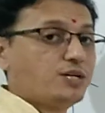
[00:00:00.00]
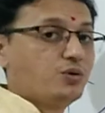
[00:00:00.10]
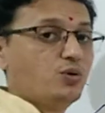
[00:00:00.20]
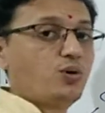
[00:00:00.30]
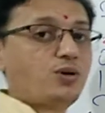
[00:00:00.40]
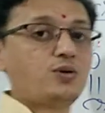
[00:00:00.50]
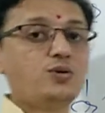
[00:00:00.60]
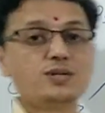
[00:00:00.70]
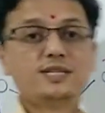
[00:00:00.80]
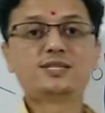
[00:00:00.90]
we do not
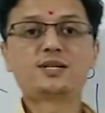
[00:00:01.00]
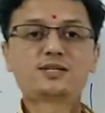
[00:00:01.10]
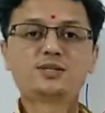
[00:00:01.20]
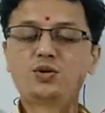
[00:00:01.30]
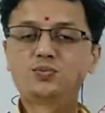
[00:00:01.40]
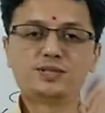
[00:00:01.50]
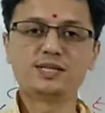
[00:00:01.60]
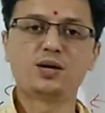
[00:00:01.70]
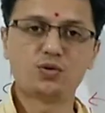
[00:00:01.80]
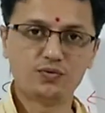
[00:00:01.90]
know the structure of
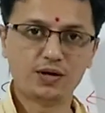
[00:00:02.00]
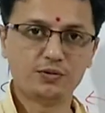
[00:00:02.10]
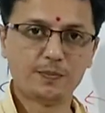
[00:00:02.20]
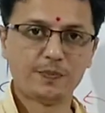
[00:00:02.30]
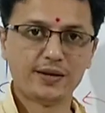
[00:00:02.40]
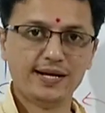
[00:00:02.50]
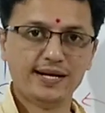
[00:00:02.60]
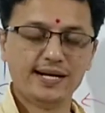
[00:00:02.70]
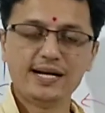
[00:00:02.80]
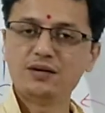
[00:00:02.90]
CrO5,
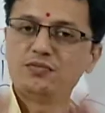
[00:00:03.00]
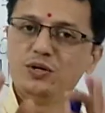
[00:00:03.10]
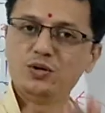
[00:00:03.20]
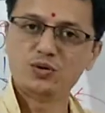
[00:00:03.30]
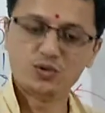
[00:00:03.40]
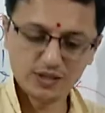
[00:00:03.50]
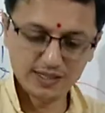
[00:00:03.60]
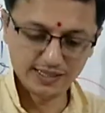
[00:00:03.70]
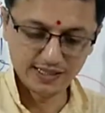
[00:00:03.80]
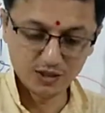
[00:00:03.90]
and we know
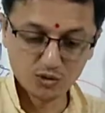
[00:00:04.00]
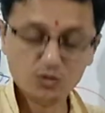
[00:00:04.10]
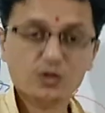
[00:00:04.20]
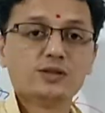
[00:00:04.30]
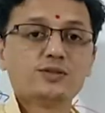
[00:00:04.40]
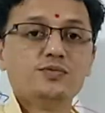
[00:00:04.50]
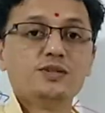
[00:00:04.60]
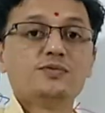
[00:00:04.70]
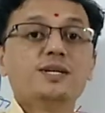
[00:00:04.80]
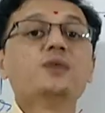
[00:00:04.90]
only the rules
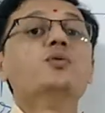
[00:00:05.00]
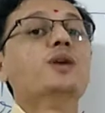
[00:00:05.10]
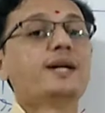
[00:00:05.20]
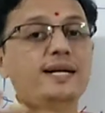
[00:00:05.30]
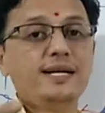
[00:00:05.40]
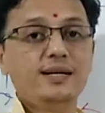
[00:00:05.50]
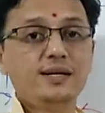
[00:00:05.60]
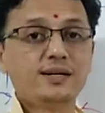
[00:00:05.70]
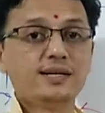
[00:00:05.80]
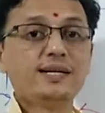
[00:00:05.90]
which we have already
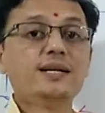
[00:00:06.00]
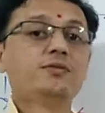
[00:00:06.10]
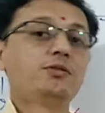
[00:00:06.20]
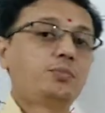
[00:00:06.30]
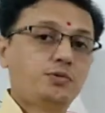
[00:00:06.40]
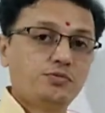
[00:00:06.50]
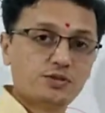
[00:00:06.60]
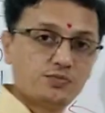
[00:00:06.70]
learned in our previous